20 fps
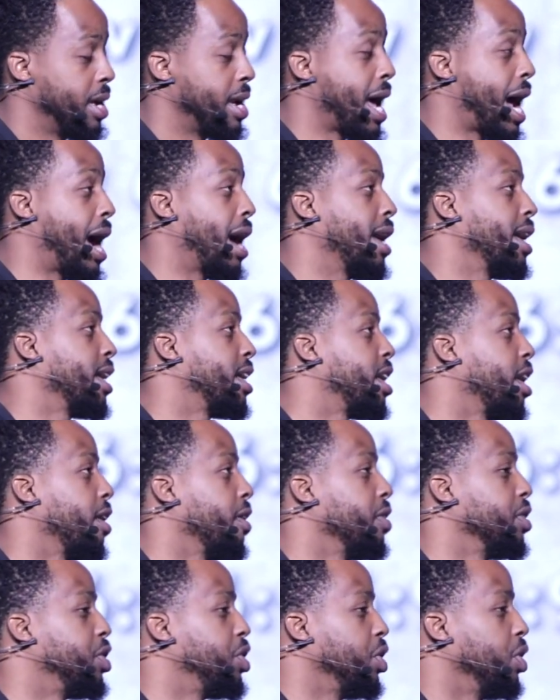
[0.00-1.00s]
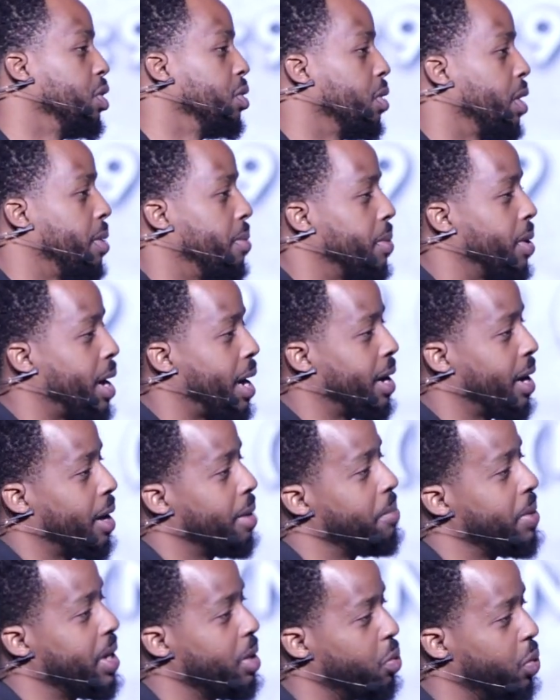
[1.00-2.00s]
Now, I encourage you, and
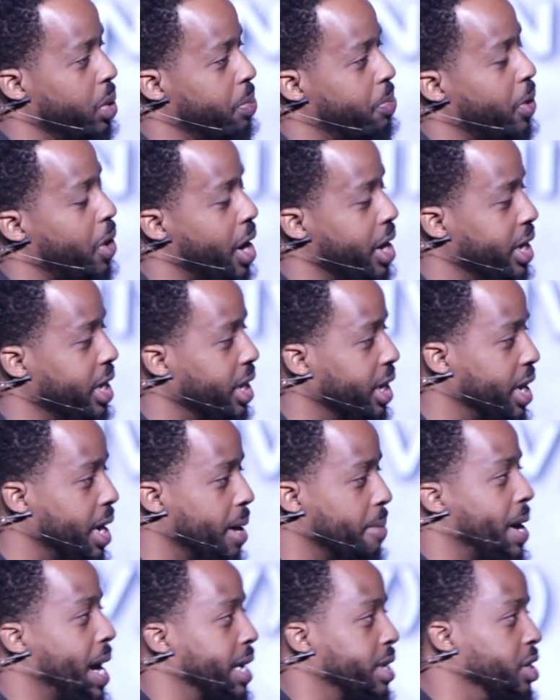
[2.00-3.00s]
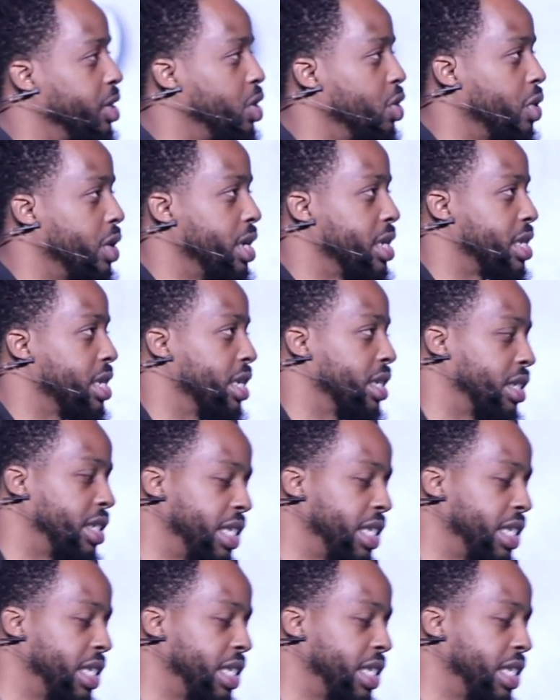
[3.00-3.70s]
I, I mean, we probably need to get back to doing this and